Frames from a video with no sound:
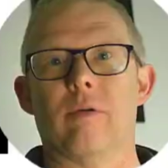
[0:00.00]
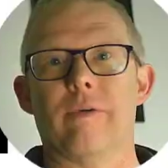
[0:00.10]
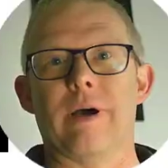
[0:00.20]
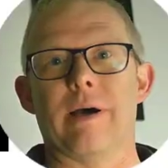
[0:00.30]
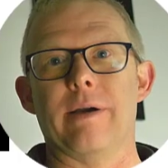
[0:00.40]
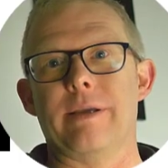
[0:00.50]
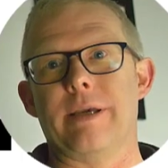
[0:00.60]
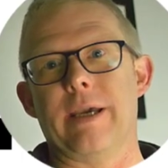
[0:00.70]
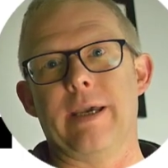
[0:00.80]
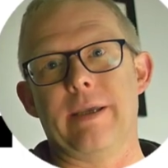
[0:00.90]

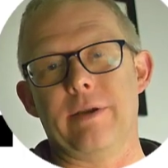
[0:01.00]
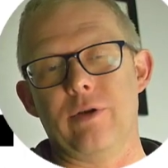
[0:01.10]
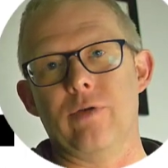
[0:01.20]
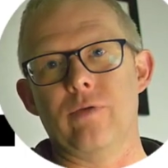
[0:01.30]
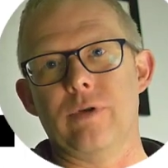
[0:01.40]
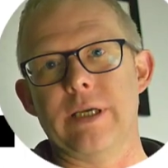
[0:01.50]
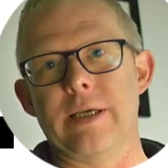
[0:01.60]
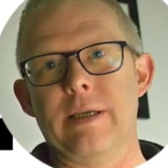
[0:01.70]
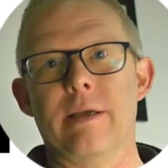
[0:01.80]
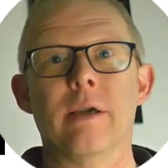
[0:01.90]

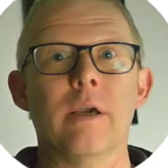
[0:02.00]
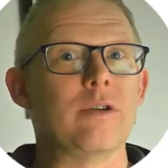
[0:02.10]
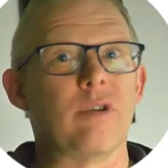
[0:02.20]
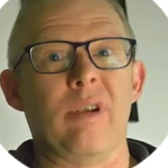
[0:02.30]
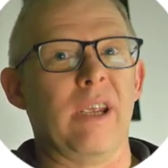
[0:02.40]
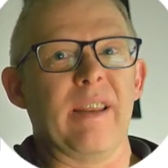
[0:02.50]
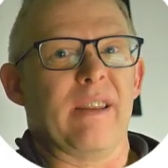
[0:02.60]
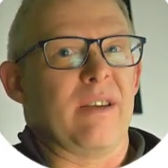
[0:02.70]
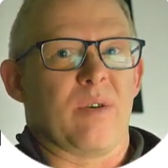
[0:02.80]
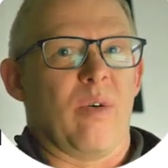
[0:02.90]
IKUD. So you can get
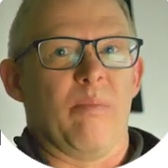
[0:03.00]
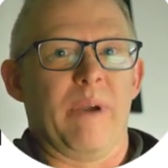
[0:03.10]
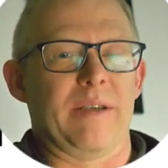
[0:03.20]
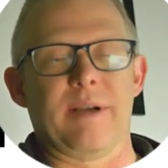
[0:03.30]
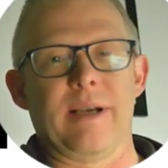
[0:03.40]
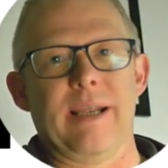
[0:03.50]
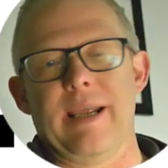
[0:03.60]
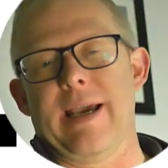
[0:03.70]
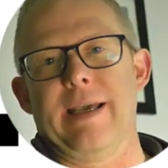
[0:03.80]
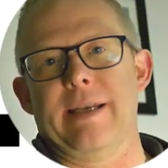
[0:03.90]
this on basically
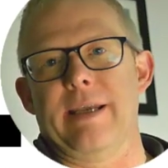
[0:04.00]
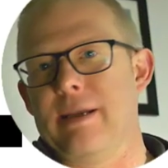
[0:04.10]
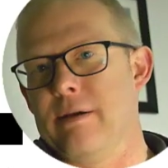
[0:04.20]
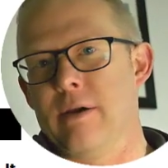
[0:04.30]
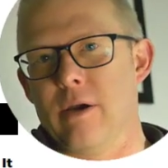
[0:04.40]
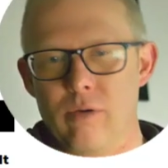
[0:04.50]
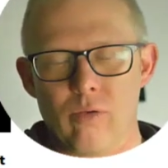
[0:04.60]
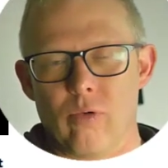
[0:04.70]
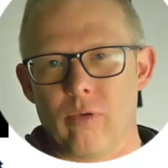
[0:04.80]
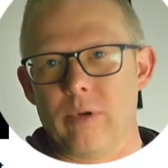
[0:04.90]
any
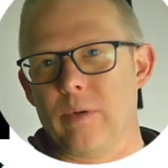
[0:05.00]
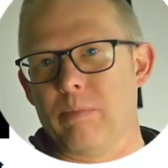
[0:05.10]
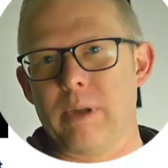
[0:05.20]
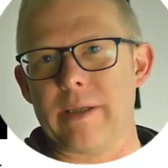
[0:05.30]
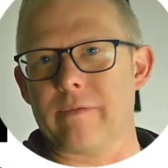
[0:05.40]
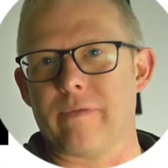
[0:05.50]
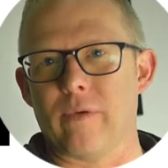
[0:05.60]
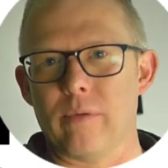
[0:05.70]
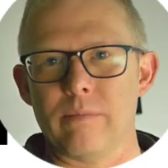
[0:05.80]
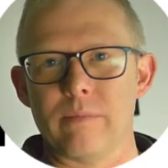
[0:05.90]
normal
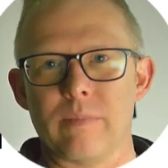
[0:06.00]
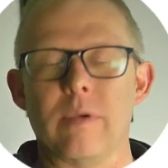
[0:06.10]
platform.